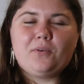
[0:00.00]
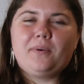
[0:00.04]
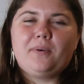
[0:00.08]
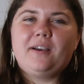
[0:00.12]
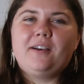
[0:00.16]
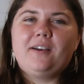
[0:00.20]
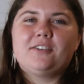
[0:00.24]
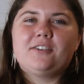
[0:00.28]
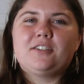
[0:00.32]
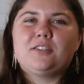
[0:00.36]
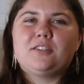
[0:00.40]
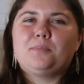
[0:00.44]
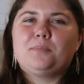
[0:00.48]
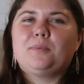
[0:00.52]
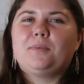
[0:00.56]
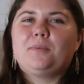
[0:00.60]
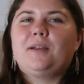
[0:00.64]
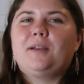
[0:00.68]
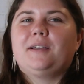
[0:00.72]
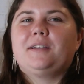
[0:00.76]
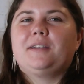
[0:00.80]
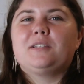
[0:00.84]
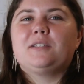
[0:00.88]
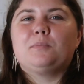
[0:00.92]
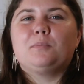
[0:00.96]
We are sp-
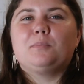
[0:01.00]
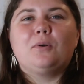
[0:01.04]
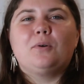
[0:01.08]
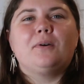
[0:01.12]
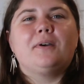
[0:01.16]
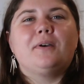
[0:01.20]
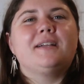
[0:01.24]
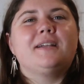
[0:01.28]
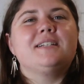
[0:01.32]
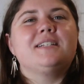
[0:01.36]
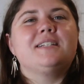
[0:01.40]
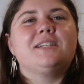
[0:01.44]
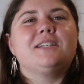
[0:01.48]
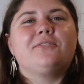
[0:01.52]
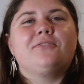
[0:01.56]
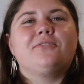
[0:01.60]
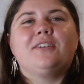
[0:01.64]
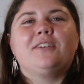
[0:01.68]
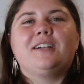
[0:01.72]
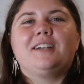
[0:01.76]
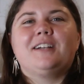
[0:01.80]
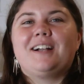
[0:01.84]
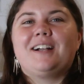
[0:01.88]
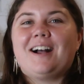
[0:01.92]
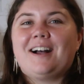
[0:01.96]
exploring
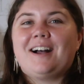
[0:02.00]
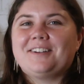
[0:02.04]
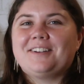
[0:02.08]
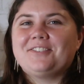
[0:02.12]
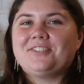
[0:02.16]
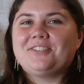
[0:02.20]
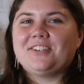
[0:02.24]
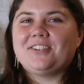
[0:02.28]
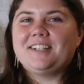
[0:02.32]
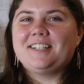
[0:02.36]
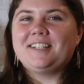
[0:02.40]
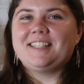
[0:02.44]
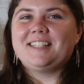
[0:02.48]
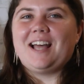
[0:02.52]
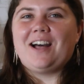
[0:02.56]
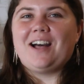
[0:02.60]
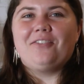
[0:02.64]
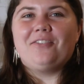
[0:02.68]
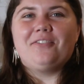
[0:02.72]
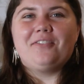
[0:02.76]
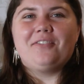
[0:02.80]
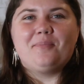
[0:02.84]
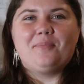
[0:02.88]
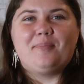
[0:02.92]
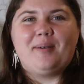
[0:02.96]
different countries
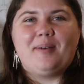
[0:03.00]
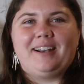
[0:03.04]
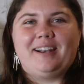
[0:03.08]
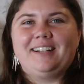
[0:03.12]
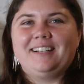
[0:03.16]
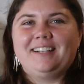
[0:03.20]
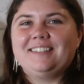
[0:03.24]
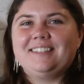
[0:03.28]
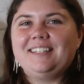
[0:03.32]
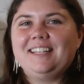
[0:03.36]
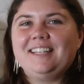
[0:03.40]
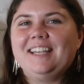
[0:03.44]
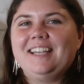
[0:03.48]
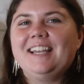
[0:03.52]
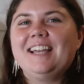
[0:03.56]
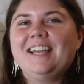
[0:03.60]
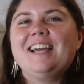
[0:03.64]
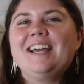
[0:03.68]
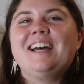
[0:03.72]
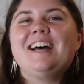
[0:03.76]
alphabetically